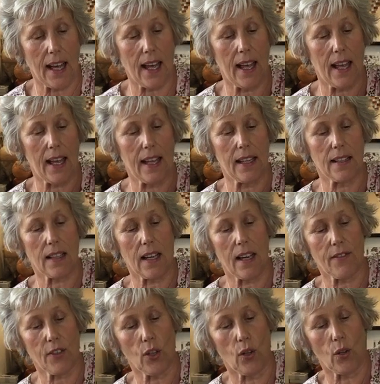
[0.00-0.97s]
and
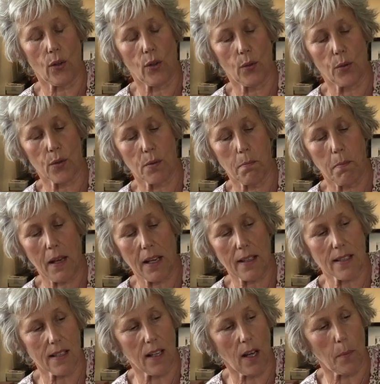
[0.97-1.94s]
I've got those
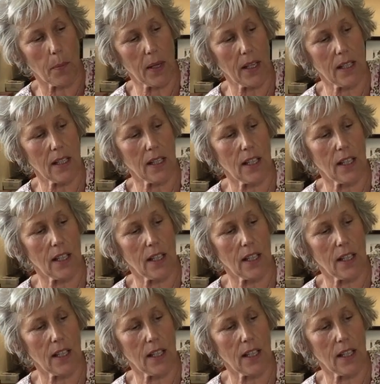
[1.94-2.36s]
mixed up in